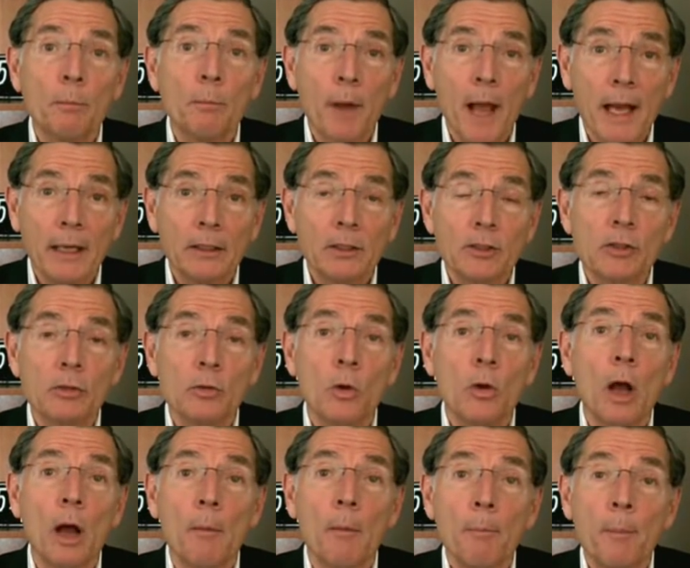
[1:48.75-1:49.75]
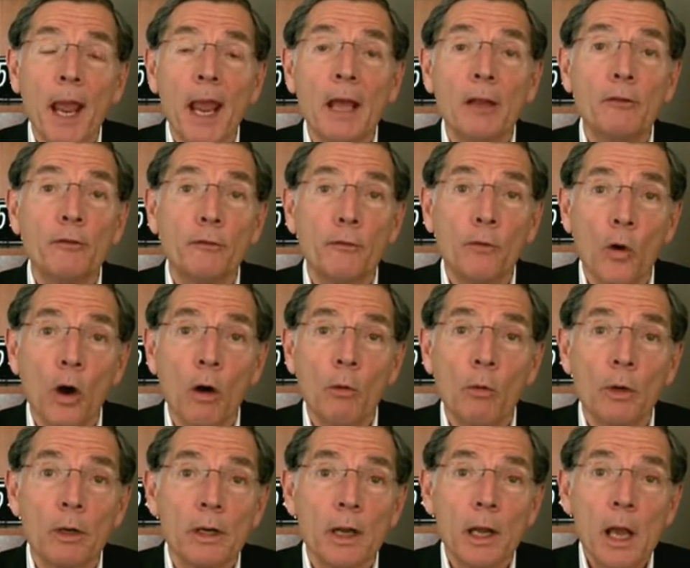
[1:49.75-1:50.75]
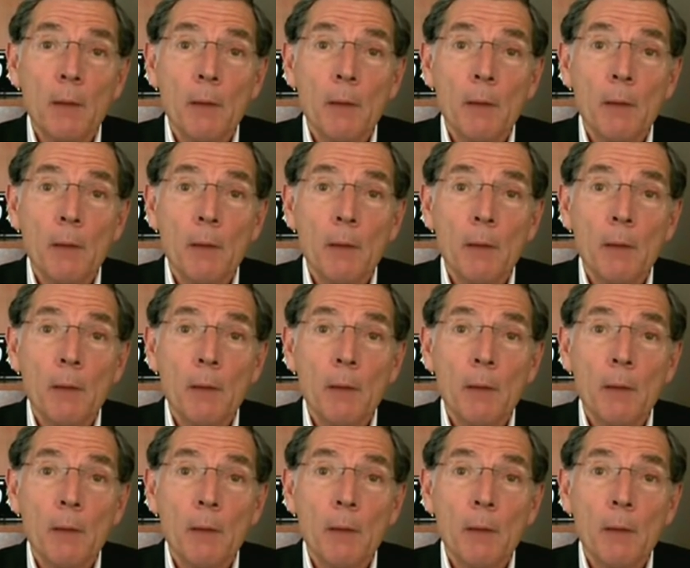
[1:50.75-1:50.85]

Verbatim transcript: back to school, a path forward.